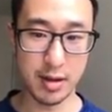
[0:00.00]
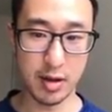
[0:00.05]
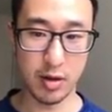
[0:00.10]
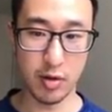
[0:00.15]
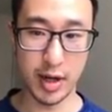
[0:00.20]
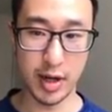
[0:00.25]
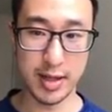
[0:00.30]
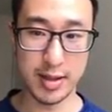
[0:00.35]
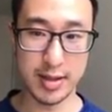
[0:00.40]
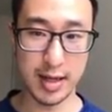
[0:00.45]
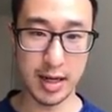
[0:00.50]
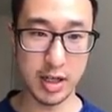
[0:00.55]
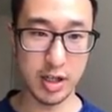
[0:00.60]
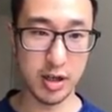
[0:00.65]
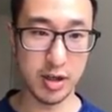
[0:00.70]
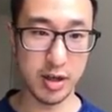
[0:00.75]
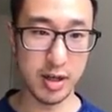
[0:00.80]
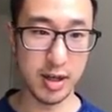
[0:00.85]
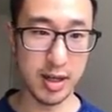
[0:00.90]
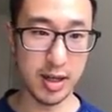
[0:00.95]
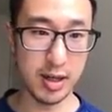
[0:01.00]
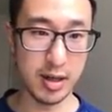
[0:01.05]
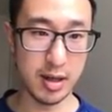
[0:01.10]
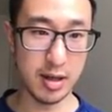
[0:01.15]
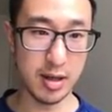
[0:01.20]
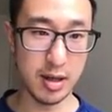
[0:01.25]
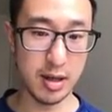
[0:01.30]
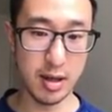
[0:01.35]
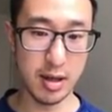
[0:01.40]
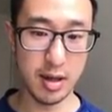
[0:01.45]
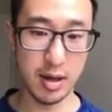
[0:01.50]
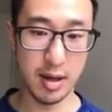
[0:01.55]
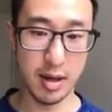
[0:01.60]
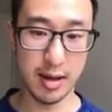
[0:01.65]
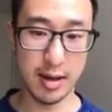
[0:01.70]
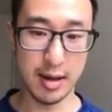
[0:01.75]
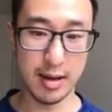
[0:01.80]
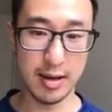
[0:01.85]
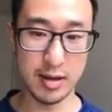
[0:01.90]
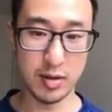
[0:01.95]
green section here, and
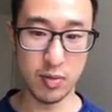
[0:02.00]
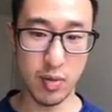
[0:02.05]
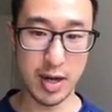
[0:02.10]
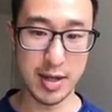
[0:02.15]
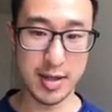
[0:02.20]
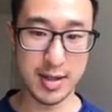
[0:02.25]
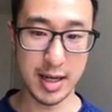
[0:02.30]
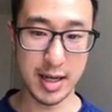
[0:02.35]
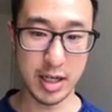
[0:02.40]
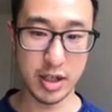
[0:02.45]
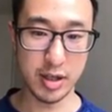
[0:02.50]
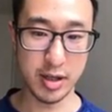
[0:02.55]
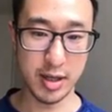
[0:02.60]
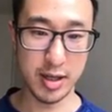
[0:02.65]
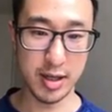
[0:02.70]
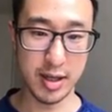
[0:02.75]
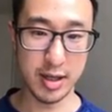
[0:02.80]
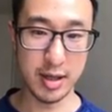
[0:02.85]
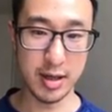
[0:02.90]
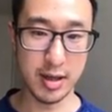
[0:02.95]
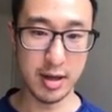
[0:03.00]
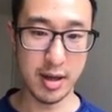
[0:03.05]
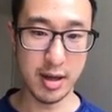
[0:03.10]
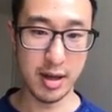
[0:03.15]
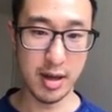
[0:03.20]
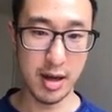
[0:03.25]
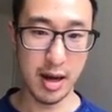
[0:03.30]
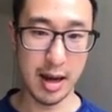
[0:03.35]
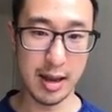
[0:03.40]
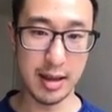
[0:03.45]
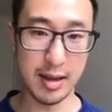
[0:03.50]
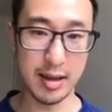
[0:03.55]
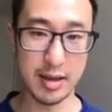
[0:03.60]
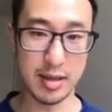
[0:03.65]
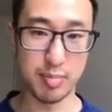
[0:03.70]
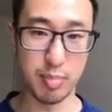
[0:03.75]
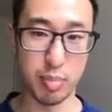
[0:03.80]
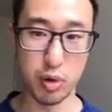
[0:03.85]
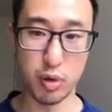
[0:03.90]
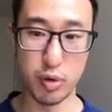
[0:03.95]
then this red section here, and then this
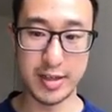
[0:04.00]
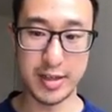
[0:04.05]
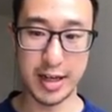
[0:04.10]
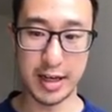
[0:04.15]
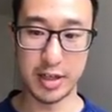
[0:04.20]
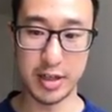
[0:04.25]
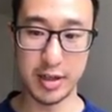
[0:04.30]
blue section